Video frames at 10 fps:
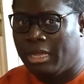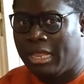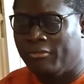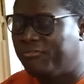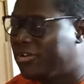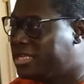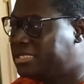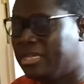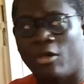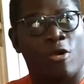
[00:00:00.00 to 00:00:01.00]

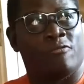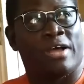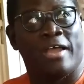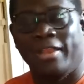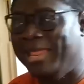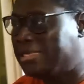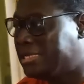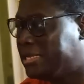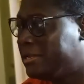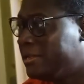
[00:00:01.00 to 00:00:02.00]
infringing or
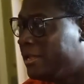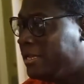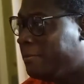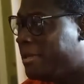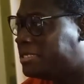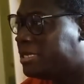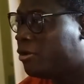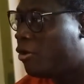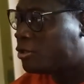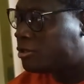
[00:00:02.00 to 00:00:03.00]
violating the basic
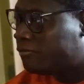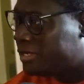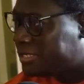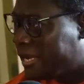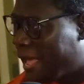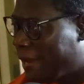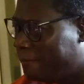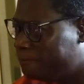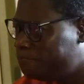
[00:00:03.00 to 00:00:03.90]
laws of this land,